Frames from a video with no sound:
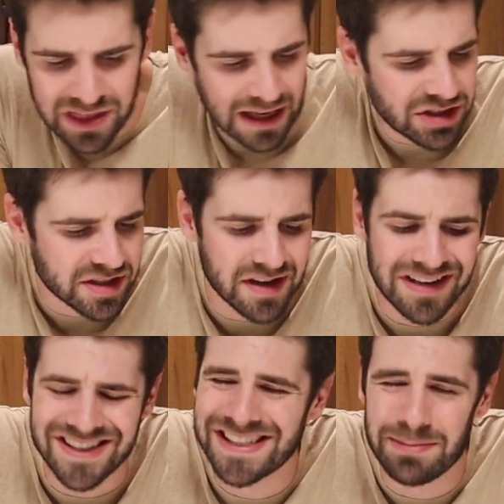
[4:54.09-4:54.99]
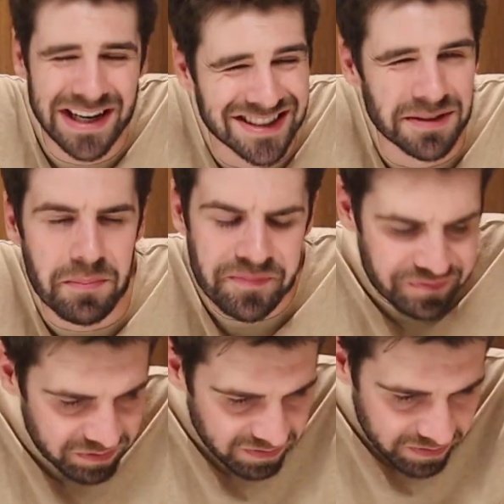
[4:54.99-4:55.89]
it's just unexpected,
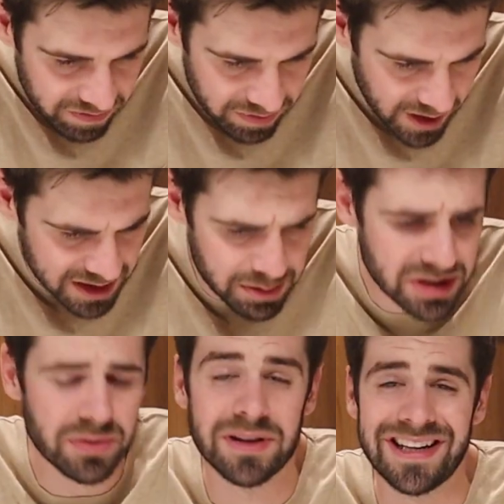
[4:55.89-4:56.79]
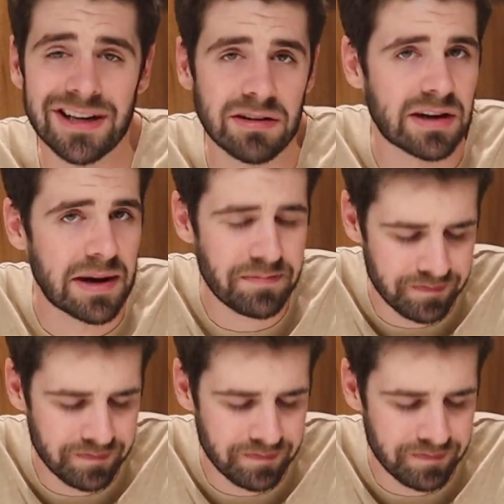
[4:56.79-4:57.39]
especially with the kick of lime.